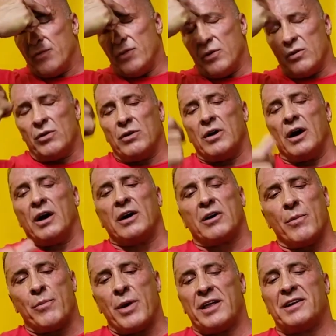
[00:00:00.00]
few uh,
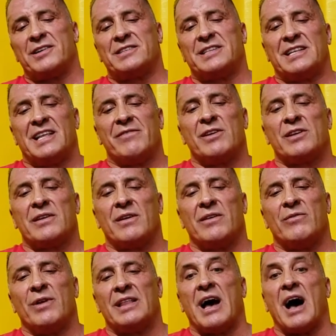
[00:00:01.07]
competitors that
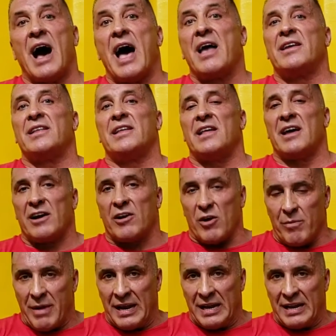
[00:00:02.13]
even went higher than I
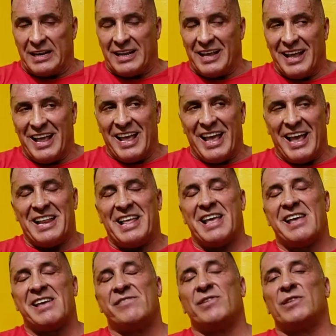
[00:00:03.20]
recommended, and they
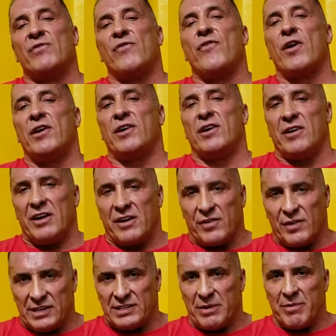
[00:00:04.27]
even further
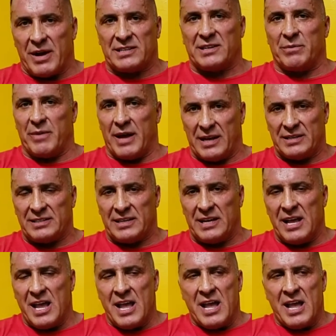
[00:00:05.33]
increased their muscle mass.